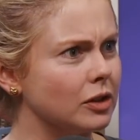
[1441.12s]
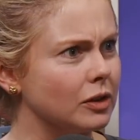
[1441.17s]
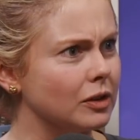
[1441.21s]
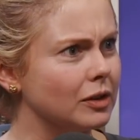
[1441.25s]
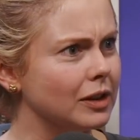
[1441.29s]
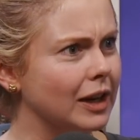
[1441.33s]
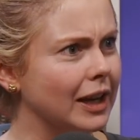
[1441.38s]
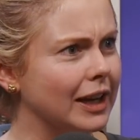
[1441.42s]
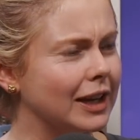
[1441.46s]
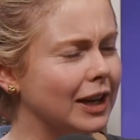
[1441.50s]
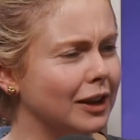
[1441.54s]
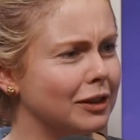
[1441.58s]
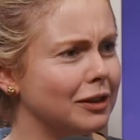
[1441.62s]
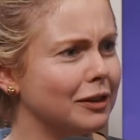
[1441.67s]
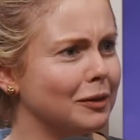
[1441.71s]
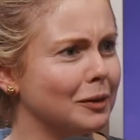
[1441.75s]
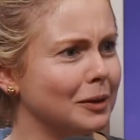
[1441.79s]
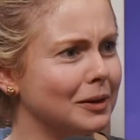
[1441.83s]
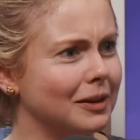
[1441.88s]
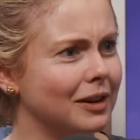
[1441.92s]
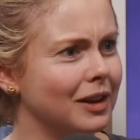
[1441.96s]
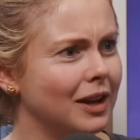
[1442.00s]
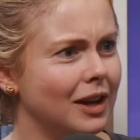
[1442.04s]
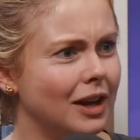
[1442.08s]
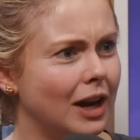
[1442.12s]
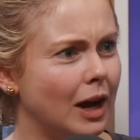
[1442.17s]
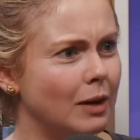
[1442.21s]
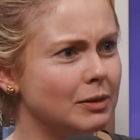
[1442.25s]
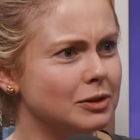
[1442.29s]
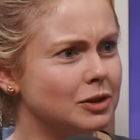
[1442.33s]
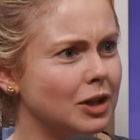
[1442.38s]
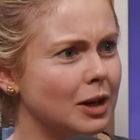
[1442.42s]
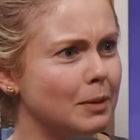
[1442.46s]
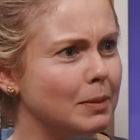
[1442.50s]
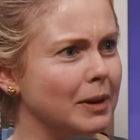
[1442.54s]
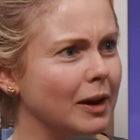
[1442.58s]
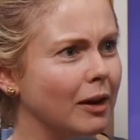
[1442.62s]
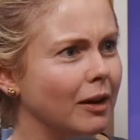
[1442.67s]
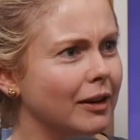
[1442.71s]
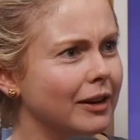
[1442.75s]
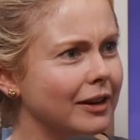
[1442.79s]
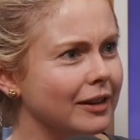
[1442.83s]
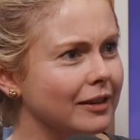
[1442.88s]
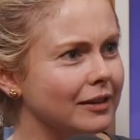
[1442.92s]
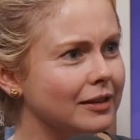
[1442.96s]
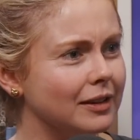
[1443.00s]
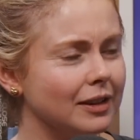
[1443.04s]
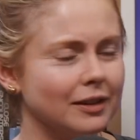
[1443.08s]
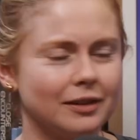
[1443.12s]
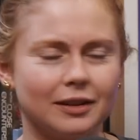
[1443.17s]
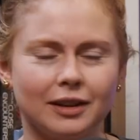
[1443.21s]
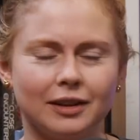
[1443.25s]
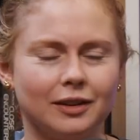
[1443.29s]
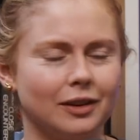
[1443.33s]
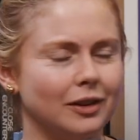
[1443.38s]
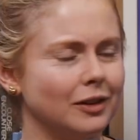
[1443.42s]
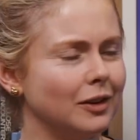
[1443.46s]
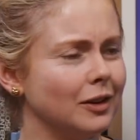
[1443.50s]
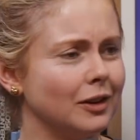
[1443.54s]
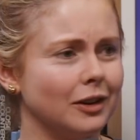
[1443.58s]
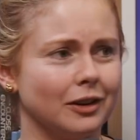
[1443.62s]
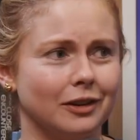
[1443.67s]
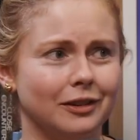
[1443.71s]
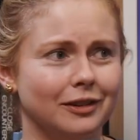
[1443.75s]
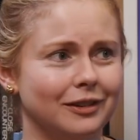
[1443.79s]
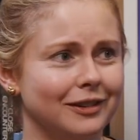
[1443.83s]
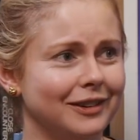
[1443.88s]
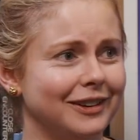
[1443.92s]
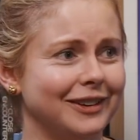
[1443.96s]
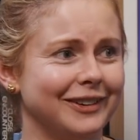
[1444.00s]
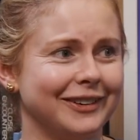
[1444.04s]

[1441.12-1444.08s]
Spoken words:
to. Like, I thought I was trying to be honest. He's like, no, you're good.